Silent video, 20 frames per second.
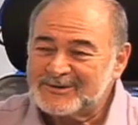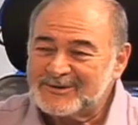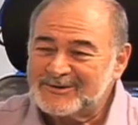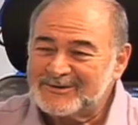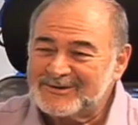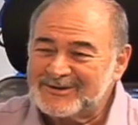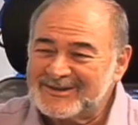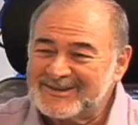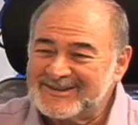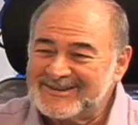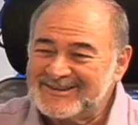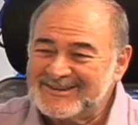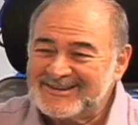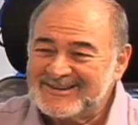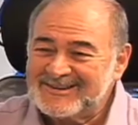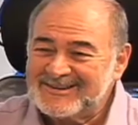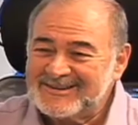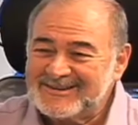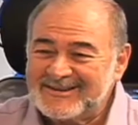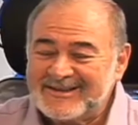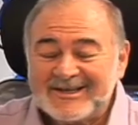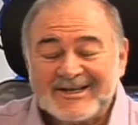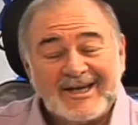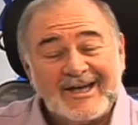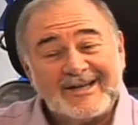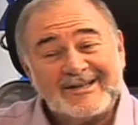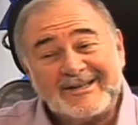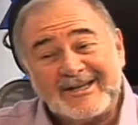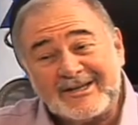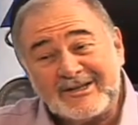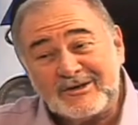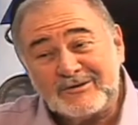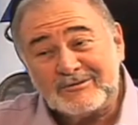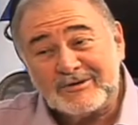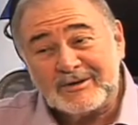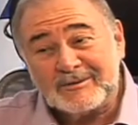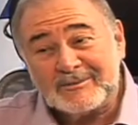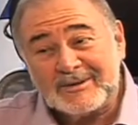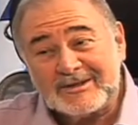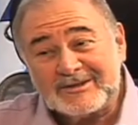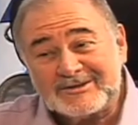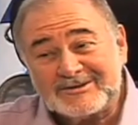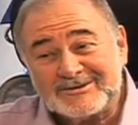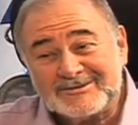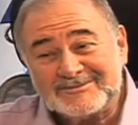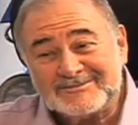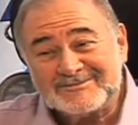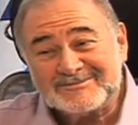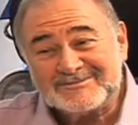Absolutely. And thank you very much.